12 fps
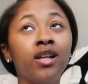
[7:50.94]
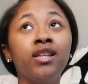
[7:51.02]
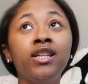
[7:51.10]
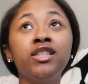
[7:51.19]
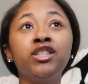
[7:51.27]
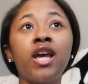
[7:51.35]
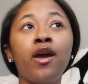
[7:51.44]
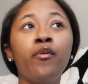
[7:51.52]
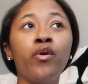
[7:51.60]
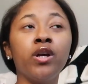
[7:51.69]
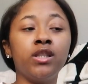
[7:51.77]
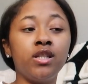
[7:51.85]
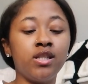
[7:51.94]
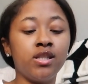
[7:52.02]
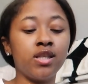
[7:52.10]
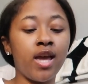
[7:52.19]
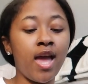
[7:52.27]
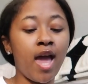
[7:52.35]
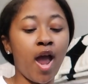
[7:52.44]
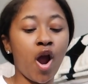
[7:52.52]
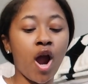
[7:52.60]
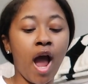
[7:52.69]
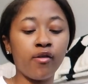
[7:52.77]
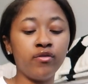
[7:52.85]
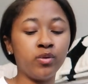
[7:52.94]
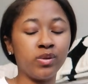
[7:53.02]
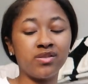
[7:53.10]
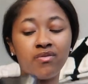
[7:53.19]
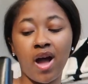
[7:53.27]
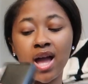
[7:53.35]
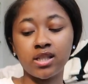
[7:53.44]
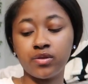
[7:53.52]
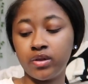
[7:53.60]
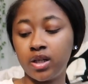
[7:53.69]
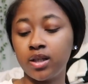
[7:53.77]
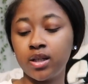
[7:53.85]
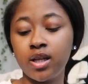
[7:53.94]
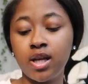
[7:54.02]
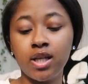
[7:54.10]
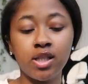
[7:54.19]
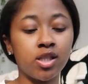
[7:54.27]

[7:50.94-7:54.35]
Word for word: Aaliyah J wore these and her outfit was fire as fuck.